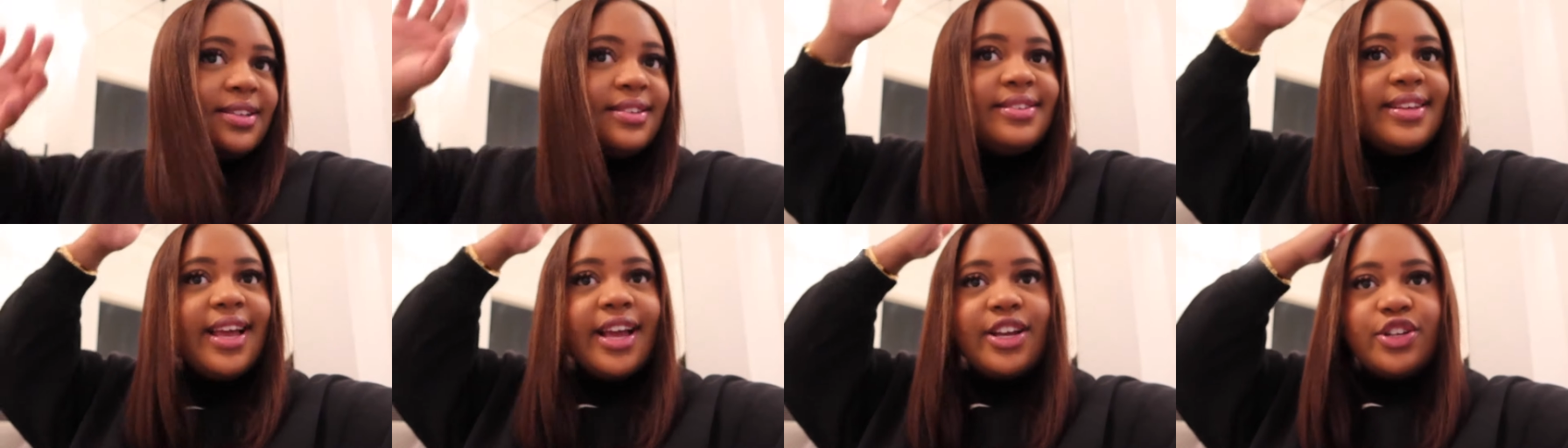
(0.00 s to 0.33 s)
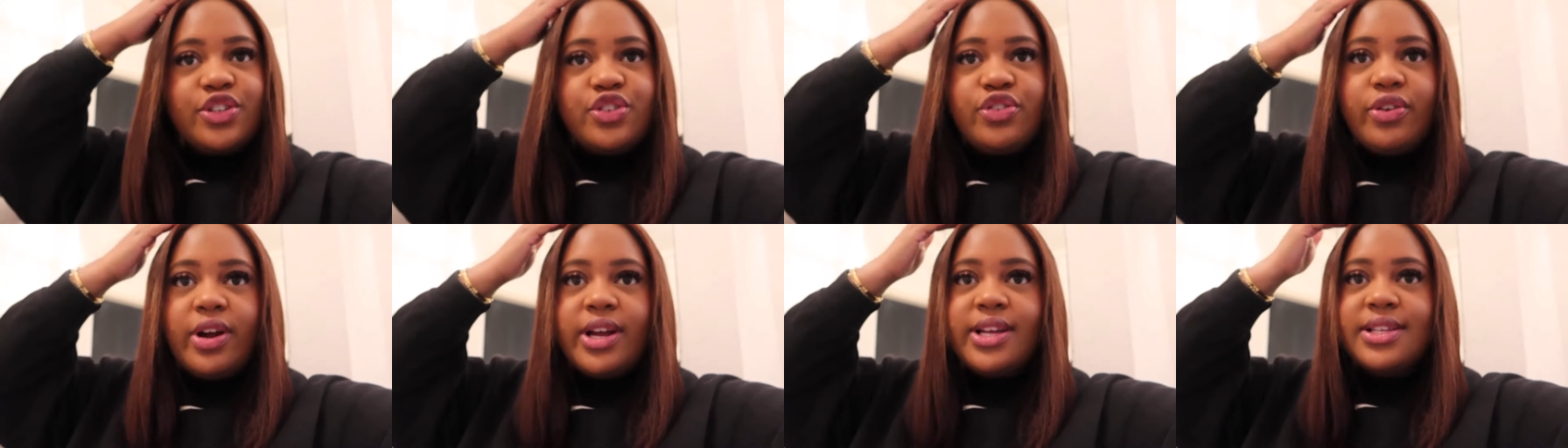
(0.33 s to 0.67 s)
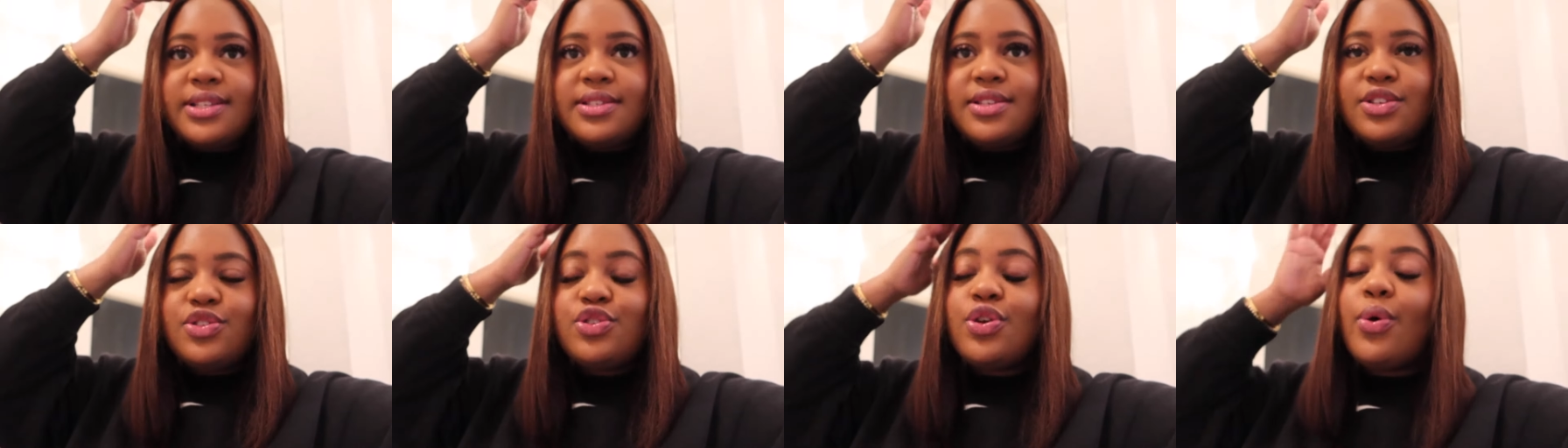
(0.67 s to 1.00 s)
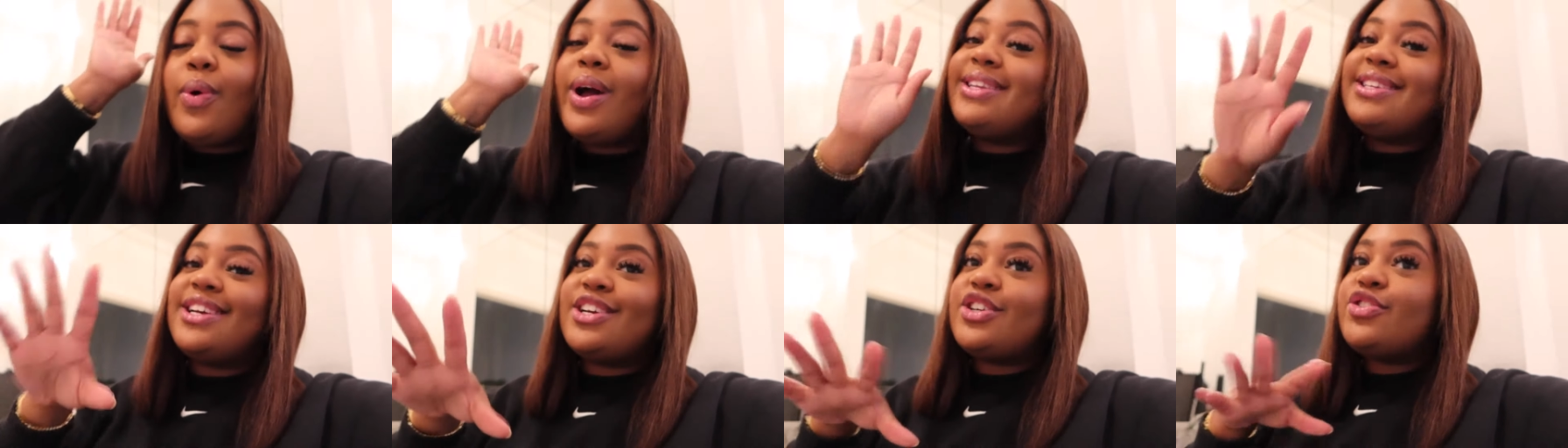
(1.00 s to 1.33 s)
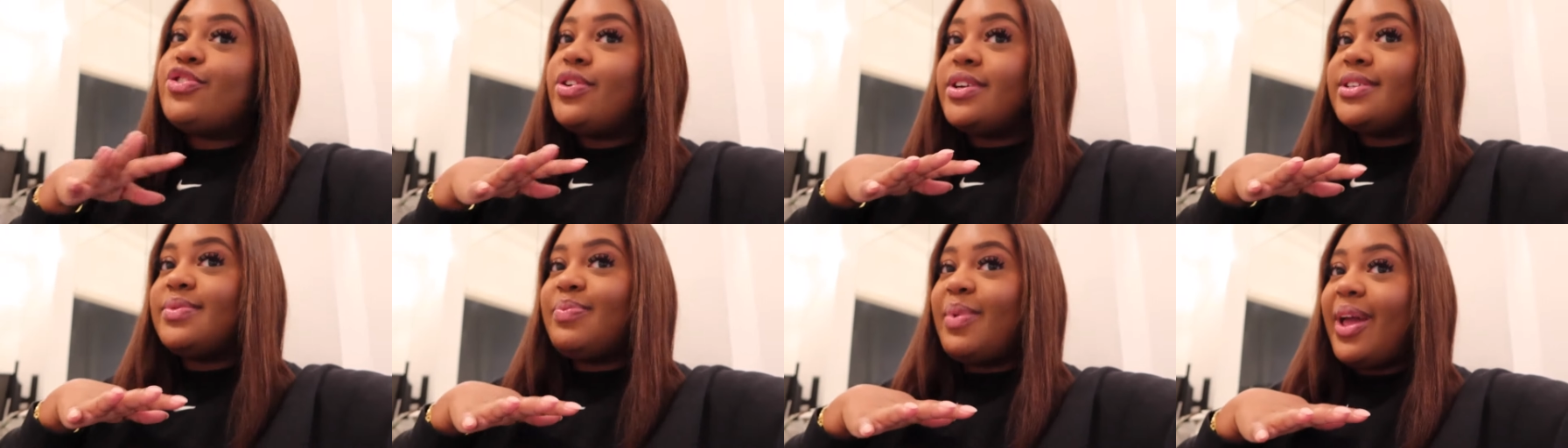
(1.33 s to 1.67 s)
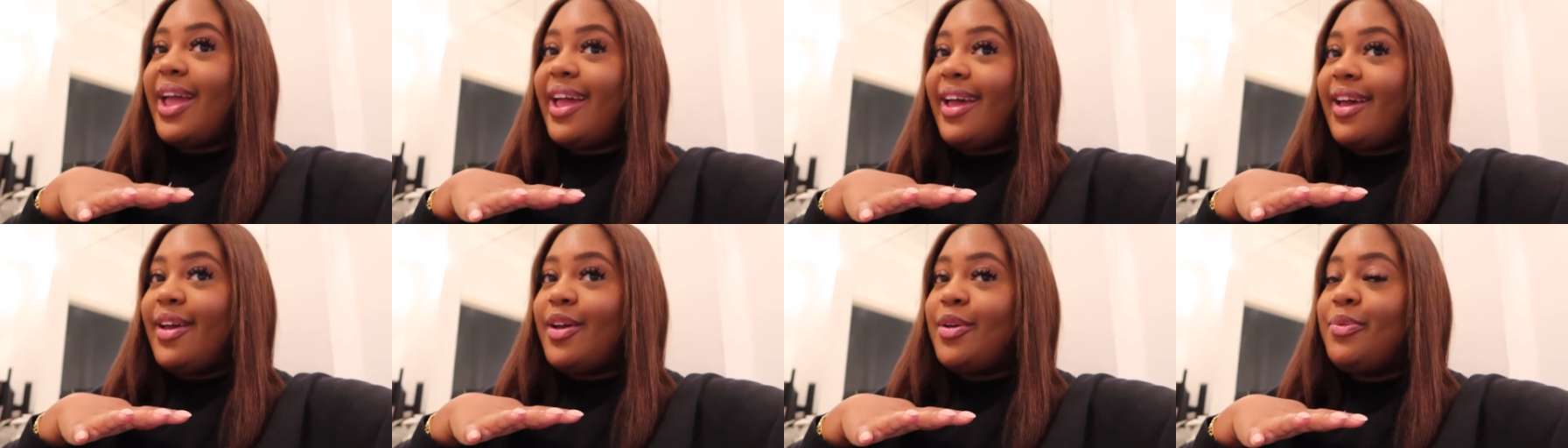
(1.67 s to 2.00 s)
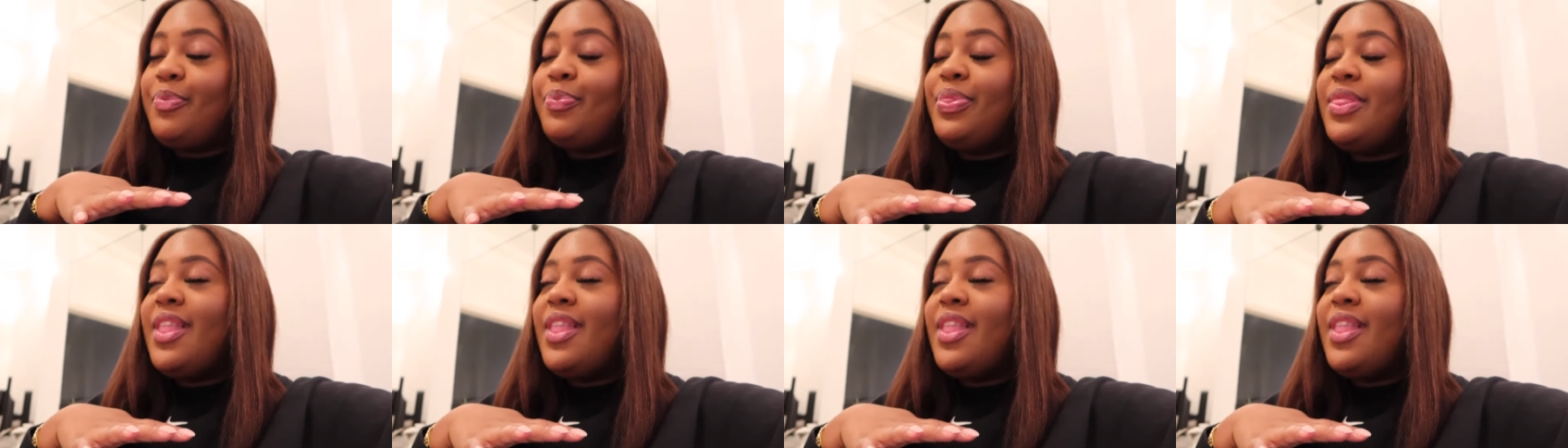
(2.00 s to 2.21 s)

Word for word: texturized. So I texturized my hair.